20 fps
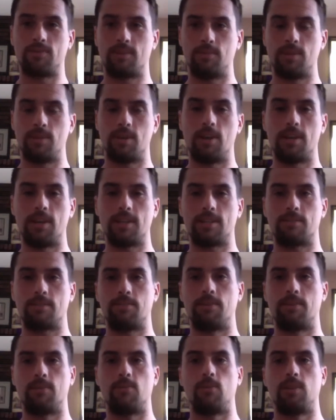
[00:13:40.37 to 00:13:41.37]
to be honest,
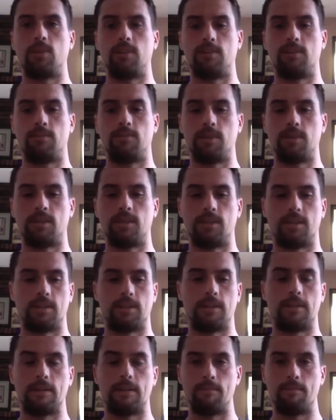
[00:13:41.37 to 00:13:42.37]
but would he have been a
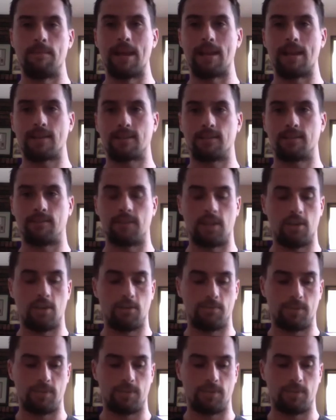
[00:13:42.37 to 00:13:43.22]
massive help?